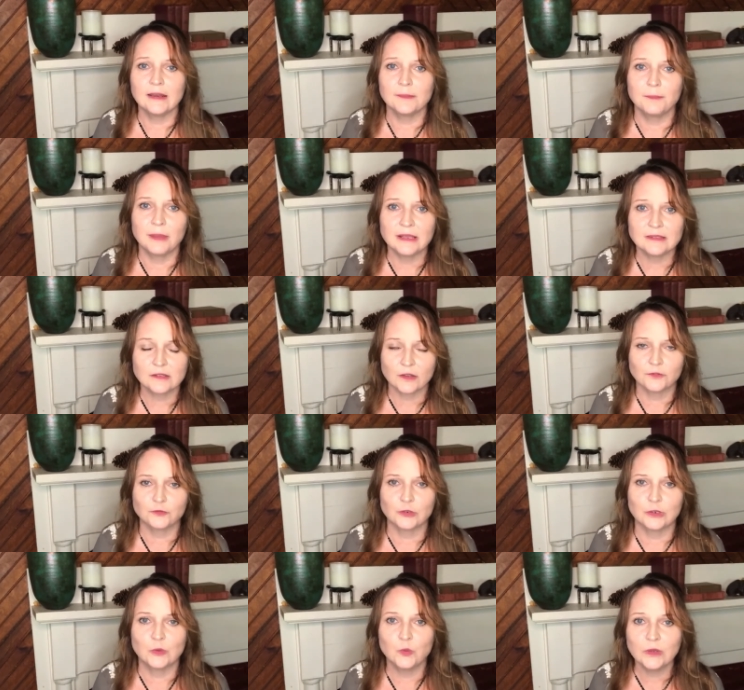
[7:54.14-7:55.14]
based on
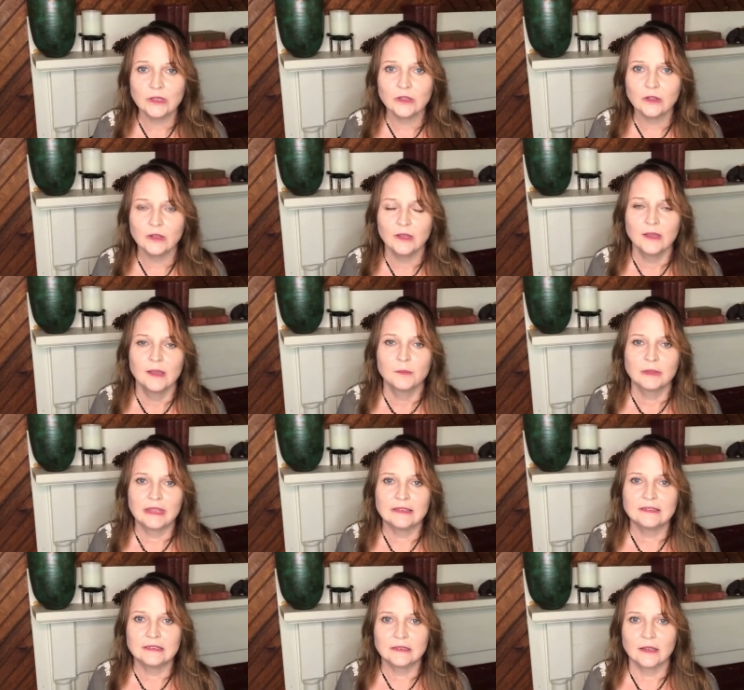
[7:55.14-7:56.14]
free will, but they
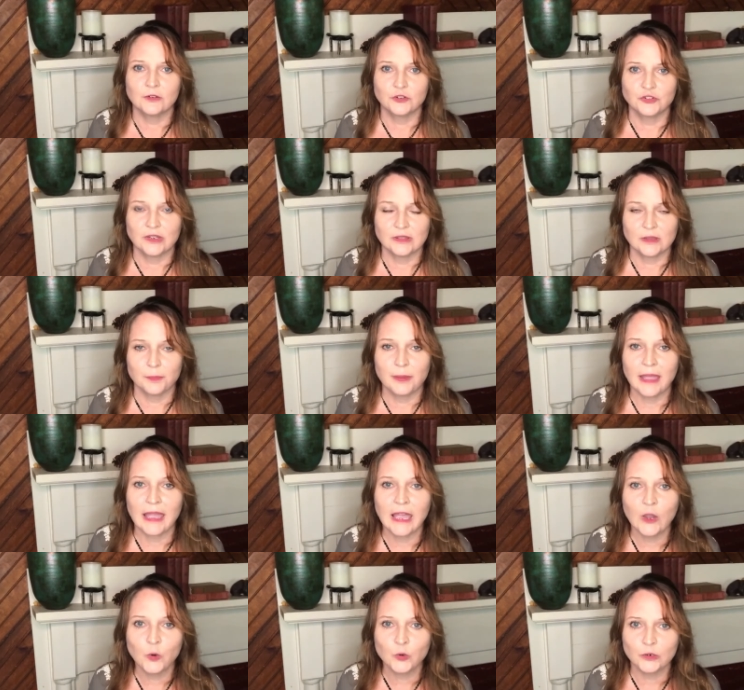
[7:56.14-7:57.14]
didn't understand the
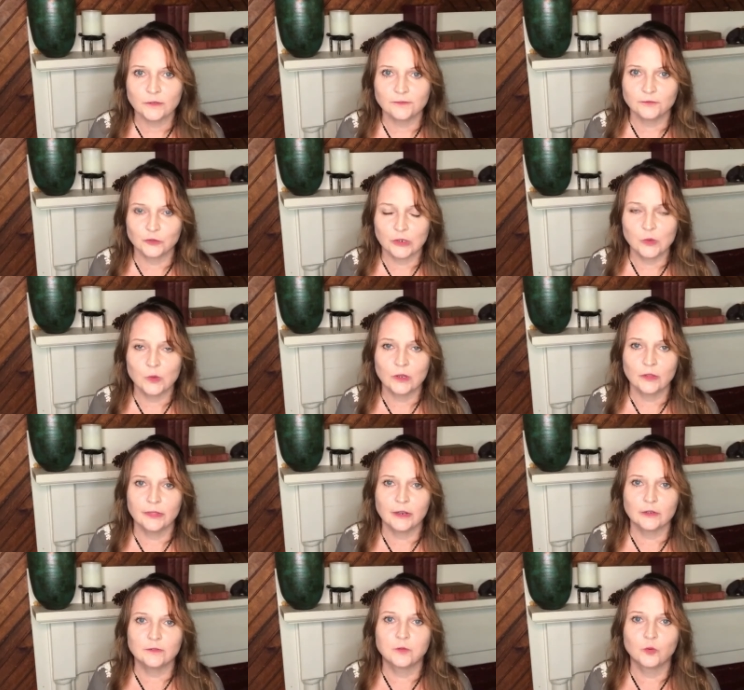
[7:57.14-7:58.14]
power of free will.
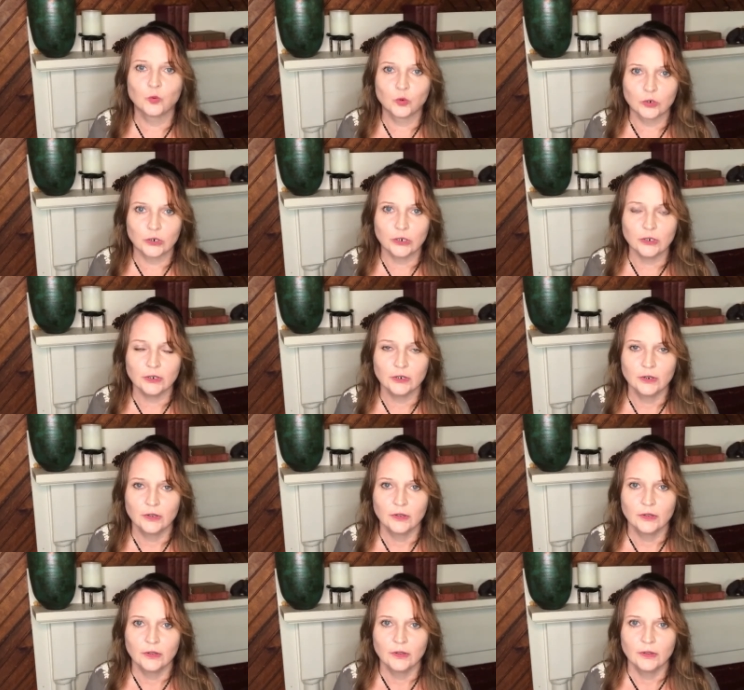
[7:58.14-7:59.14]
Therefore,
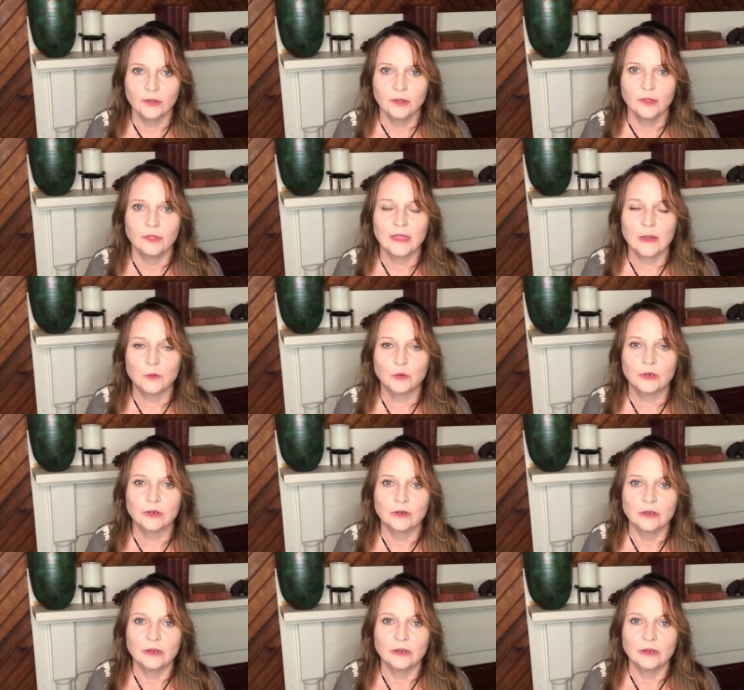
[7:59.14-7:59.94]
they were